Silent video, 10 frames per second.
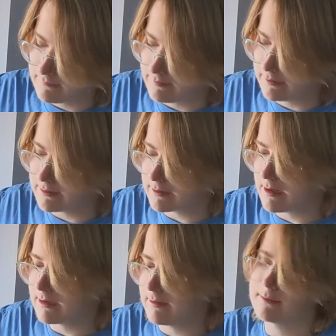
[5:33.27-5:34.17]
feel like I
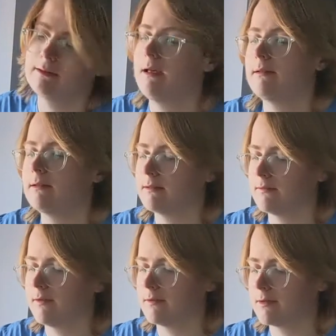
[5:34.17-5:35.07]
kind of have to let this
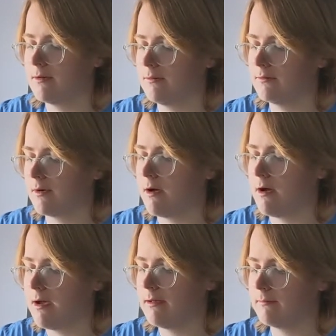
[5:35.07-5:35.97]
first coat
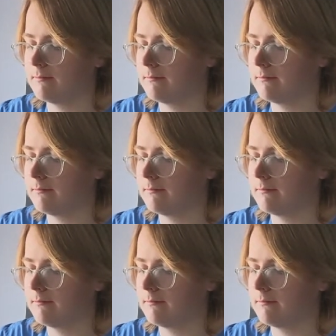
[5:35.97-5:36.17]
dry.